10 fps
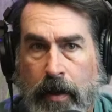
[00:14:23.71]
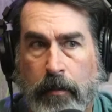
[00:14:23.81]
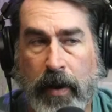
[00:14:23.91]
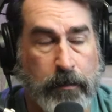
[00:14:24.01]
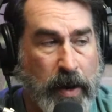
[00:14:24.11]

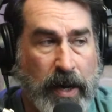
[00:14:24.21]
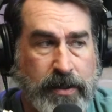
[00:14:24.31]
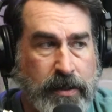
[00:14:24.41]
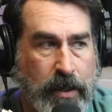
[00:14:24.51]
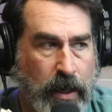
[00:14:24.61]
But
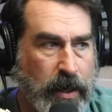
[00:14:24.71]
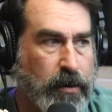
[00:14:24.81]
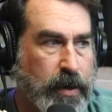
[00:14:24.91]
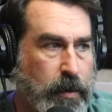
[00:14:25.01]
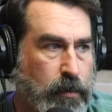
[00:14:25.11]
Boston,
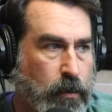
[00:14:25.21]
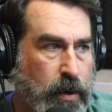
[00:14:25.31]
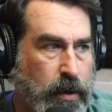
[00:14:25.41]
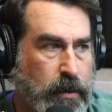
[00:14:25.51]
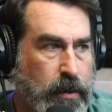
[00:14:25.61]
clearly number
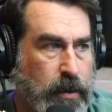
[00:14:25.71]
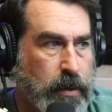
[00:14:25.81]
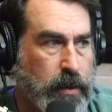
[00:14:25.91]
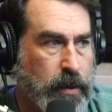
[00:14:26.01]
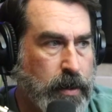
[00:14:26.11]
one.
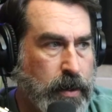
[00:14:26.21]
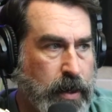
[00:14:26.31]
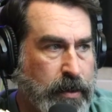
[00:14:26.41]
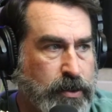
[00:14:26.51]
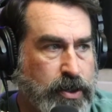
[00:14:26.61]

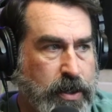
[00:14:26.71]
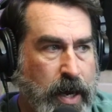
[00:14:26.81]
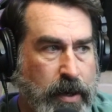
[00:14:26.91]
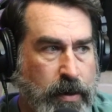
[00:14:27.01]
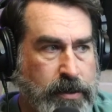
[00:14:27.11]
I think
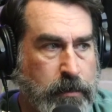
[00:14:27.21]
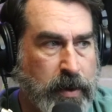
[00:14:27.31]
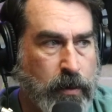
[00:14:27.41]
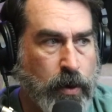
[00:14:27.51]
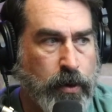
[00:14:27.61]
Chicago has a
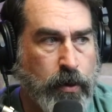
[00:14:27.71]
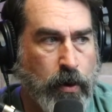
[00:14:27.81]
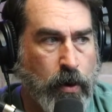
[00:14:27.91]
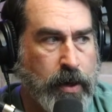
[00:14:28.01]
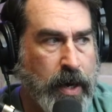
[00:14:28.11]
big one. New
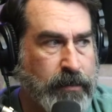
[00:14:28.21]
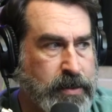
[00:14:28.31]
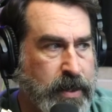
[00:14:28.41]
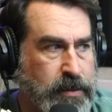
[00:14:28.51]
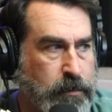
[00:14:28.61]
York
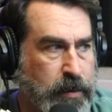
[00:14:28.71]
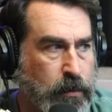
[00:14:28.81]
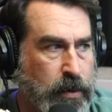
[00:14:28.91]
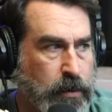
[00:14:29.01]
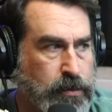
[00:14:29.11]
obviously has a big
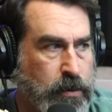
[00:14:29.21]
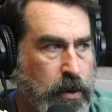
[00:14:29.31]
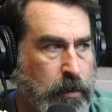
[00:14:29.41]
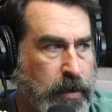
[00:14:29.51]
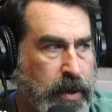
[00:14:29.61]
one. Those are
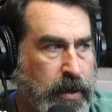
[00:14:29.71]
all big.